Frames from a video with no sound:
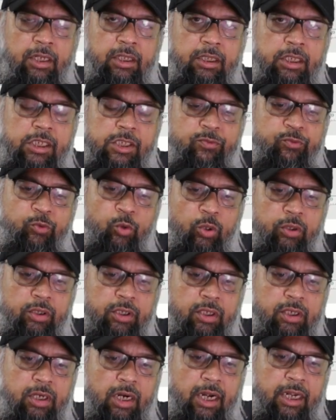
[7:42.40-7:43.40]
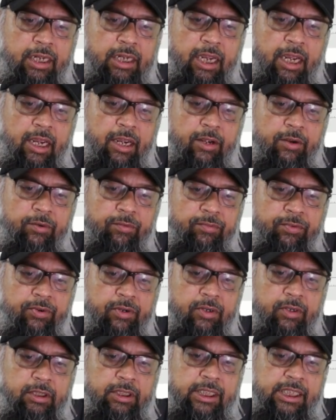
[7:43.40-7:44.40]
In this folder, I have
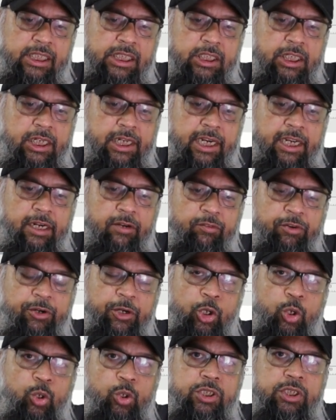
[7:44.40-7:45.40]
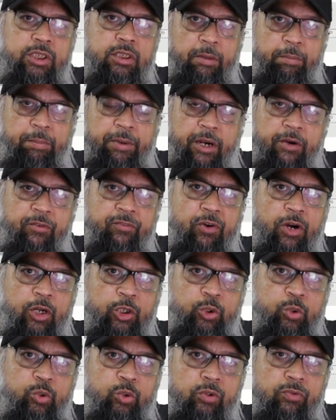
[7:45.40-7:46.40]
these green videos prepared for
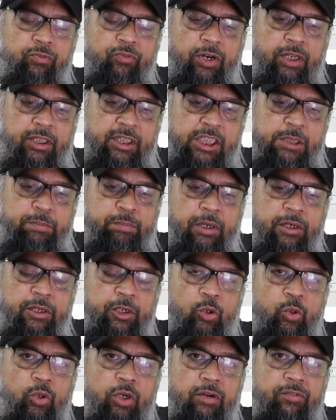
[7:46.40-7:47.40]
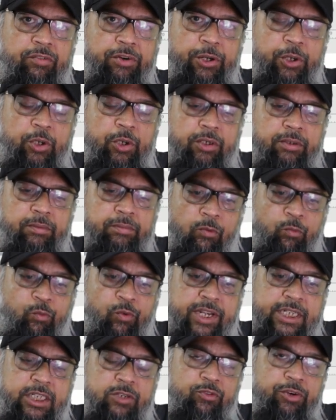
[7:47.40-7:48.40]
you for this particular video. The
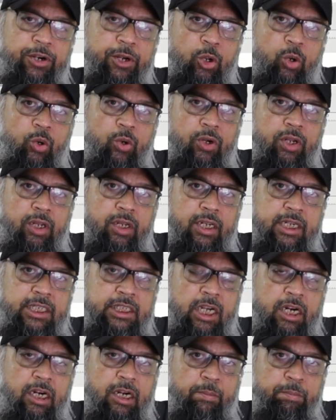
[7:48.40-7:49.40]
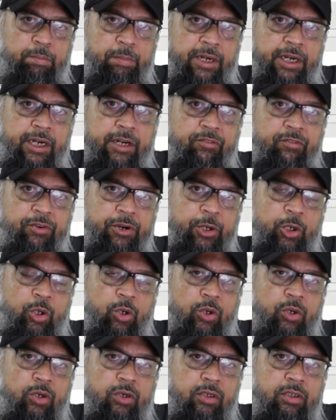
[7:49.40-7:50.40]
first video is a complete
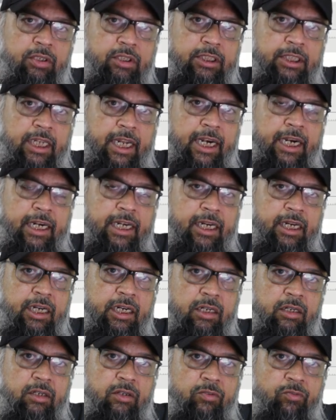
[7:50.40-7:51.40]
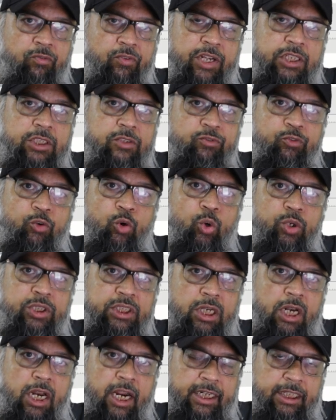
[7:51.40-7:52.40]
video narrating first four
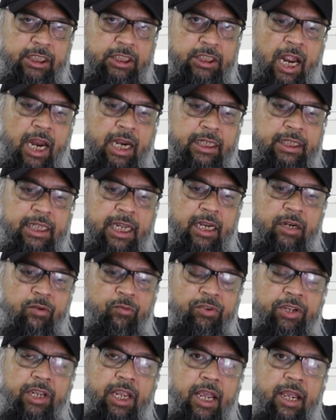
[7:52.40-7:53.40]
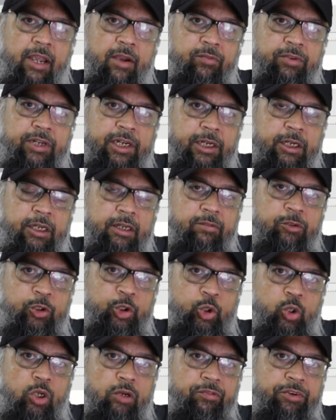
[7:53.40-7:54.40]
slides, and then we have
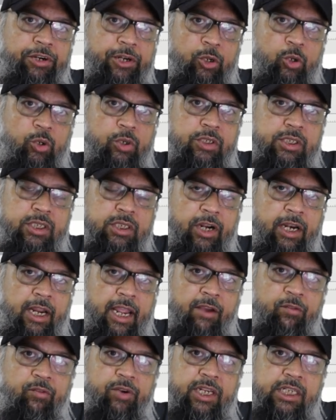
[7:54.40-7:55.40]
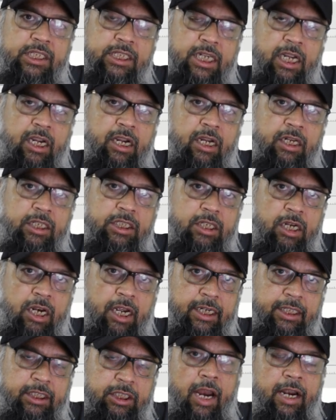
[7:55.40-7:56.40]
individual videos for every single
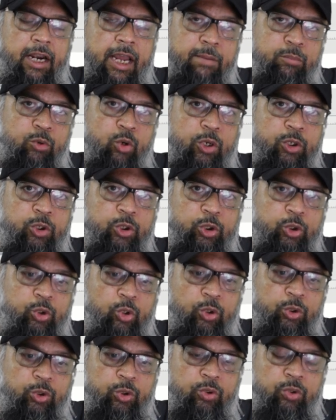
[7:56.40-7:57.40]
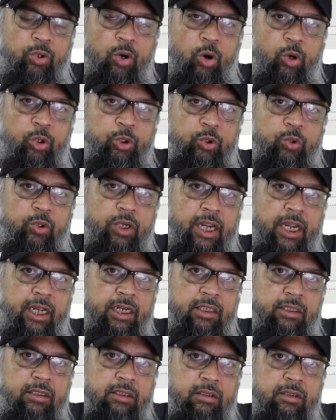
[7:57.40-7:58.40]
slide, and I'm going to show you how you
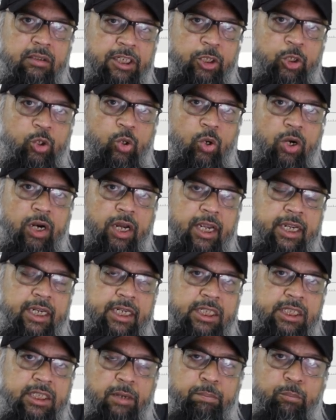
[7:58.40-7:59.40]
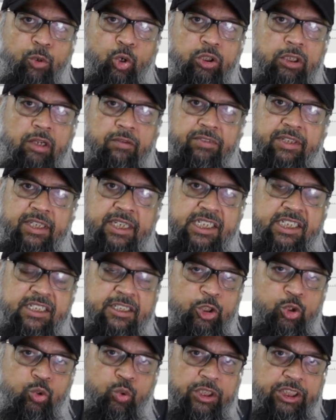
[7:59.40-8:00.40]
can synchronize in both of these
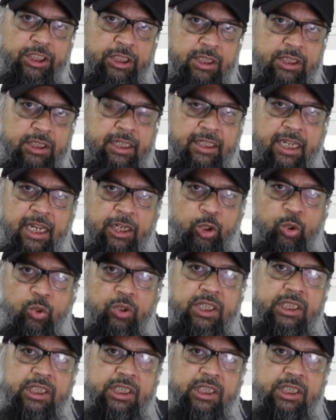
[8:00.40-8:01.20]
situations, and then you